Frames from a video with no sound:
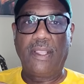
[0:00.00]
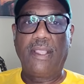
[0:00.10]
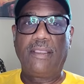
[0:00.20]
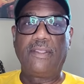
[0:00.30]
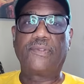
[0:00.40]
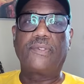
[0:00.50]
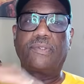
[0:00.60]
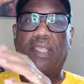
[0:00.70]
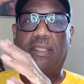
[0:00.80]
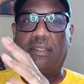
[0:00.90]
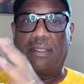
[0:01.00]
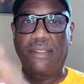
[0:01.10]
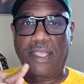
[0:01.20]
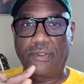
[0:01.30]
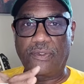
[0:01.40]
This is a
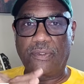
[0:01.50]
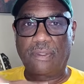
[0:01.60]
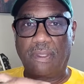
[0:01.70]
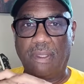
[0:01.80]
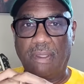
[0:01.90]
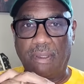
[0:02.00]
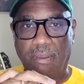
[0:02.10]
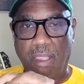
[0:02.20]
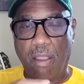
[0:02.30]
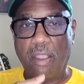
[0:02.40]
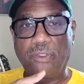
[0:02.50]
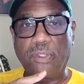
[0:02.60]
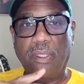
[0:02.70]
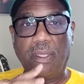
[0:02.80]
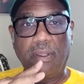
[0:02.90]
condenser large
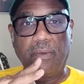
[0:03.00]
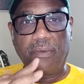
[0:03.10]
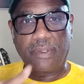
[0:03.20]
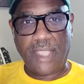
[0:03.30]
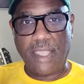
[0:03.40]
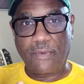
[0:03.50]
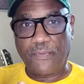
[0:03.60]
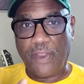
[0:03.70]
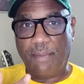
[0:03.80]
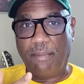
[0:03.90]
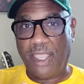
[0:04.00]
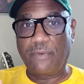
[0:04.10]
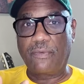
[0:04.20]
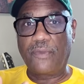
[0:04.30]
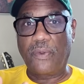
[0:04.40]
diaphragm
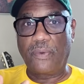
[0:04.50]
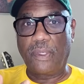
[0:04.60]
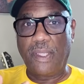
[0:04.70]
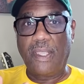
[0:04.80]
microphone.